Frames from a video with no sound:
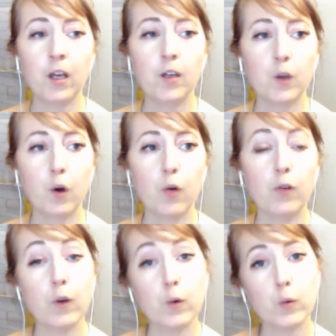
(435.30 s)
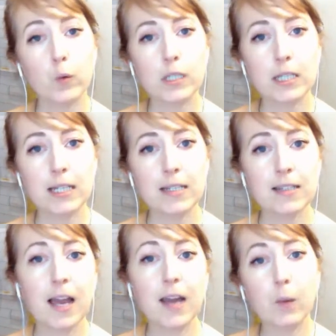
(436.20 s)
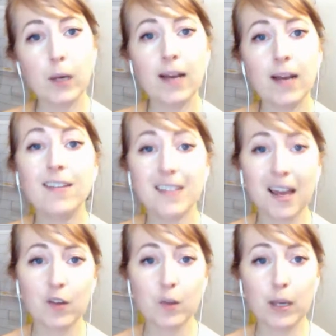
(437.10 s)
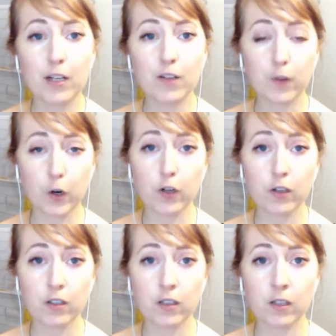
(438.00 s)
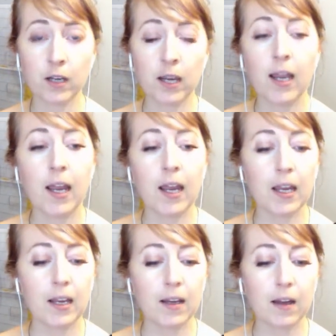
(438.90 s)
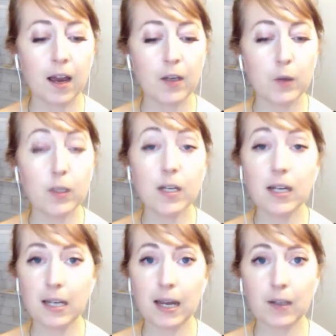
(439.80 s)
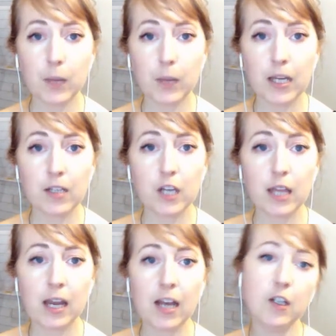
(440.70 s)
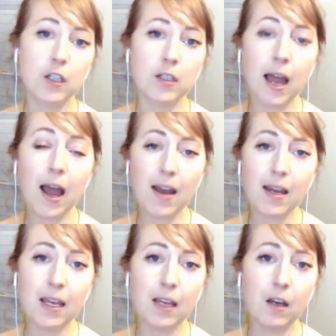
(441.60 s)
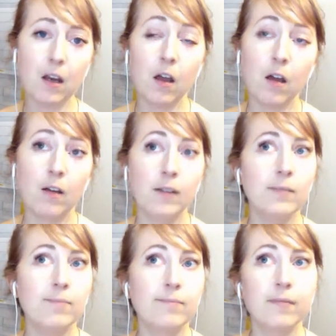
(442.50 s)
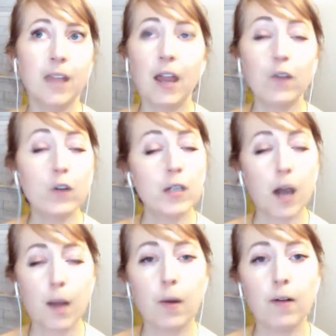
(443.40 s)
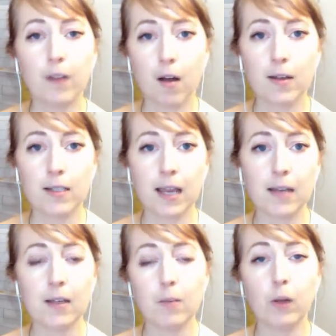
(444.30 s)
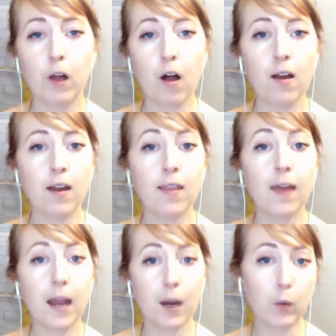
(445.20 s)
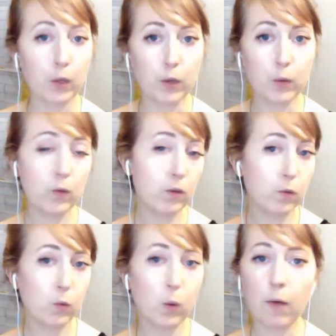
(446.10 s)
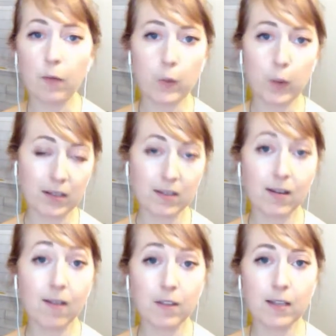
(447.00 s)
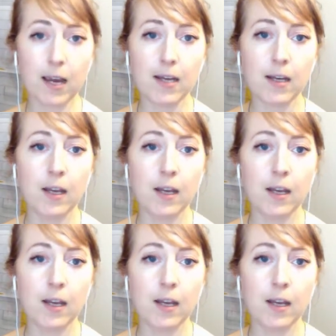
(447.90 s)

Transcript: So for those reasons, I create a styles page first, and I use an index page, and then I just add in every type of content and block that I will use throughout the rest of the site.